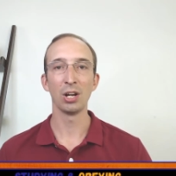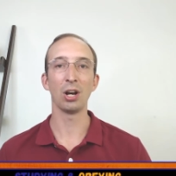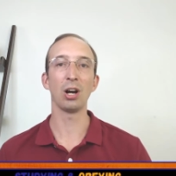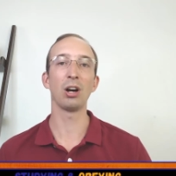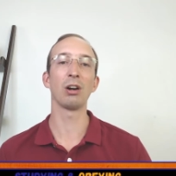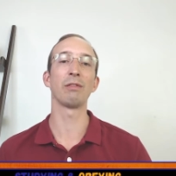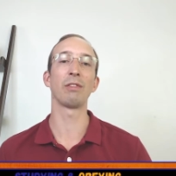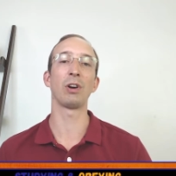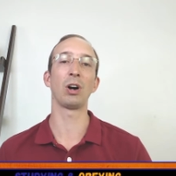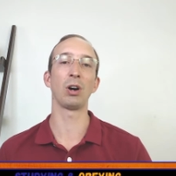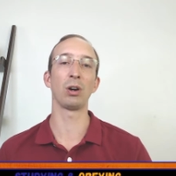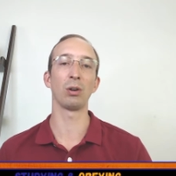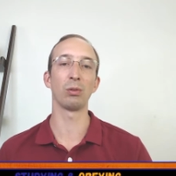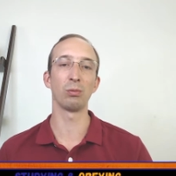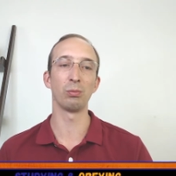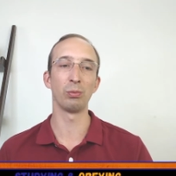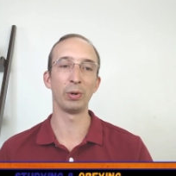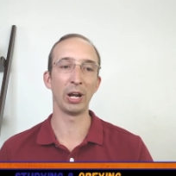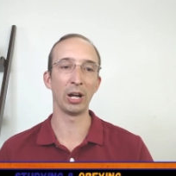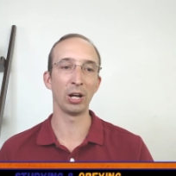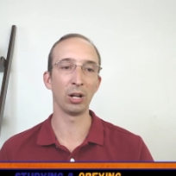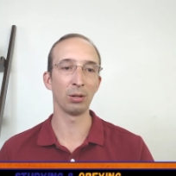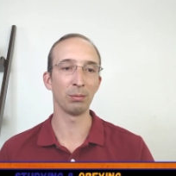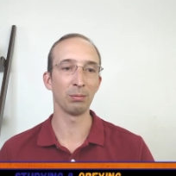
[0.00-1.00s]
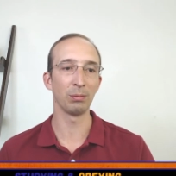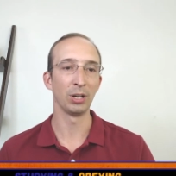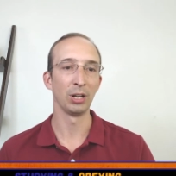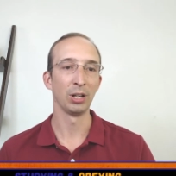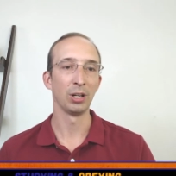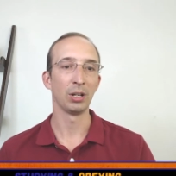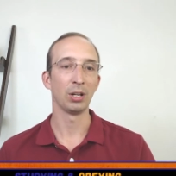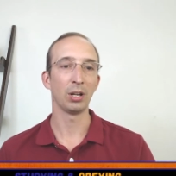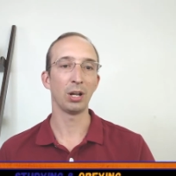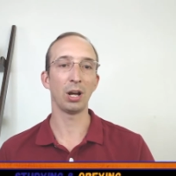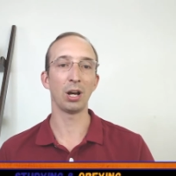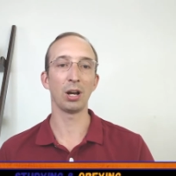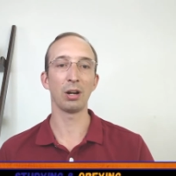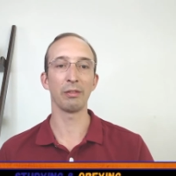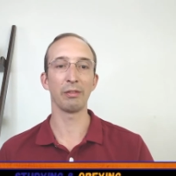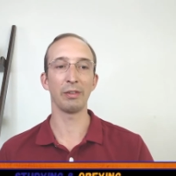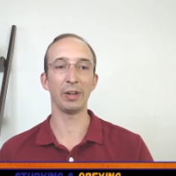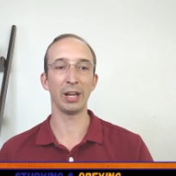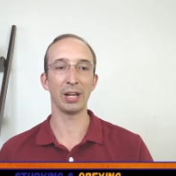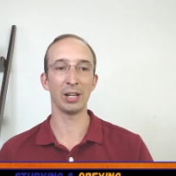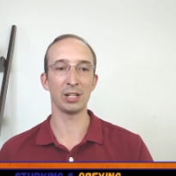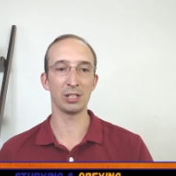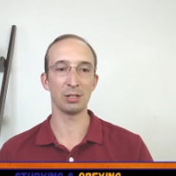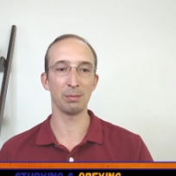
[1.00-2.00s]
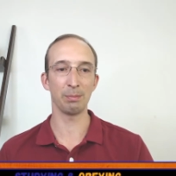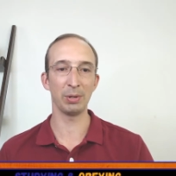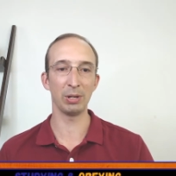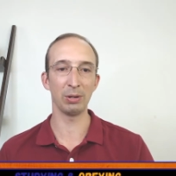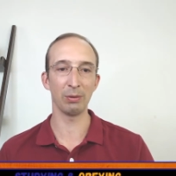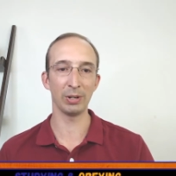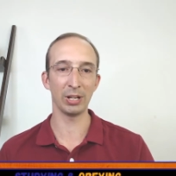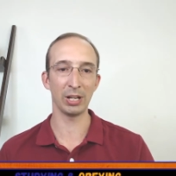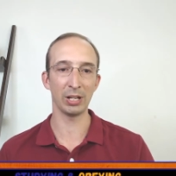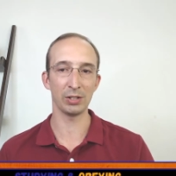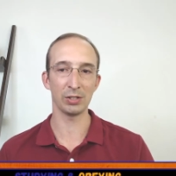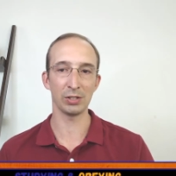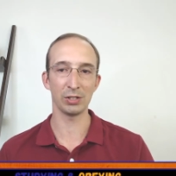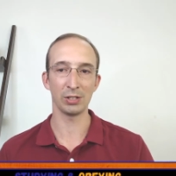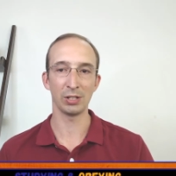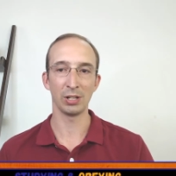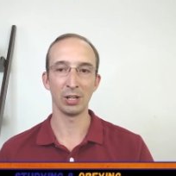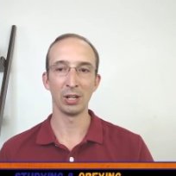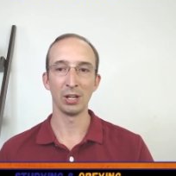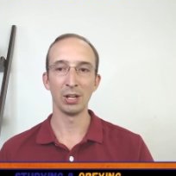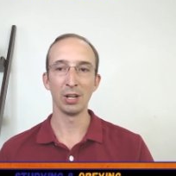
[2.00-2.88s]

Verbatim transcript: of our realm of experience.